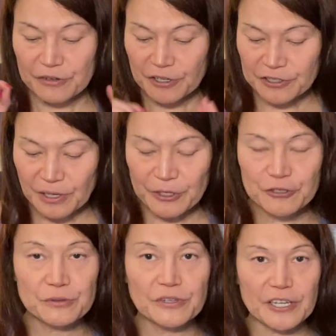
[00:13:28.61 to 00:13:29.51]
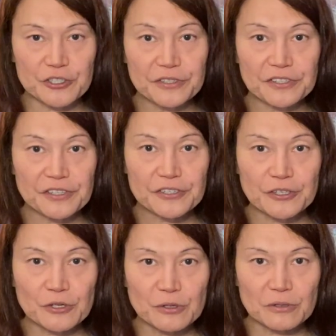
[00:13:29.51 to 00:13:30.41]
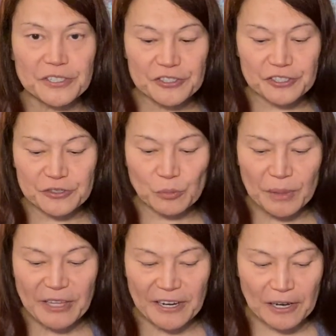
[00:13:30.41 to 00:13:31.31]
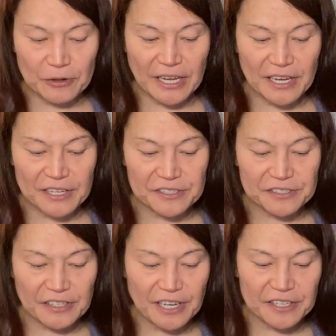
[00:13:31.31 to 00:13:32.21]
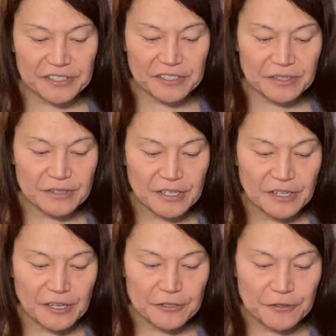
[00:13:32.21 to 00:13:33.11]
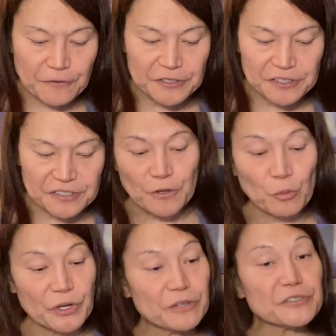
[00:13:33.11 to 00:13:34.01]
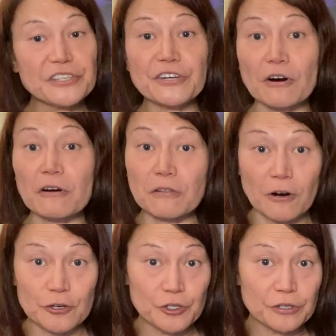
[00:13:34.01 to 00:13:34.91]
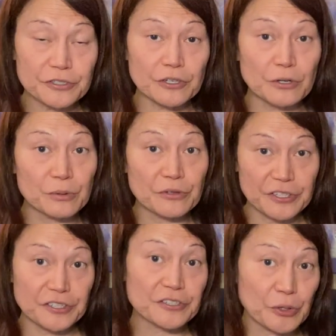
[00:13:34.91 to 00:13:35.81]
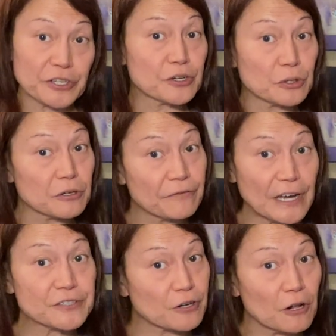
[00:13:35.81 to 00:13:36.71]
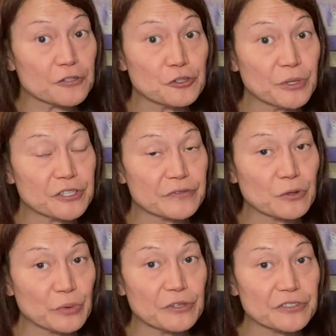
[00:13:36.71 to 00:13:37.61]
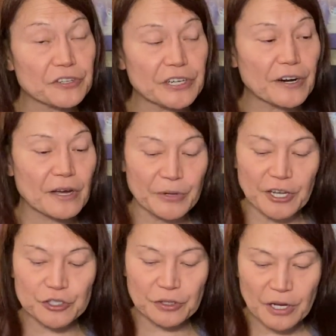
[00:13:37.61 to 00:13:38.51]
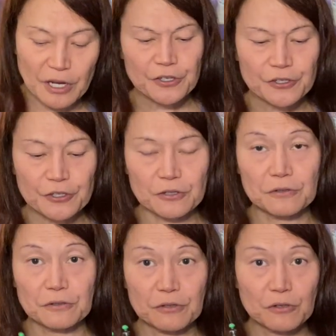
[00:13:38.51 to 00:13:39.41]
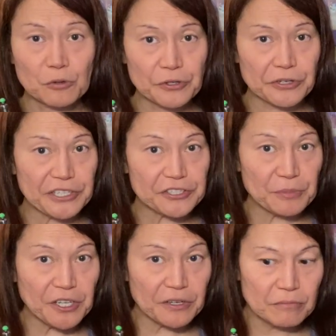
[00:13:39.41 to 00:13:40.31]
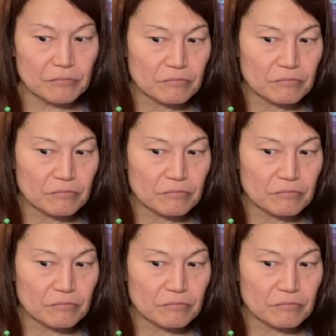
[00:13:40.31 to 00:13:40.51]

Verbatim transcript: atomic tuned engines, so let's just wipe that out as, as a, a difference. The wheels here are larger, so this is going to go a little faster also because of the wheels and the tire combination. So, cornering speed,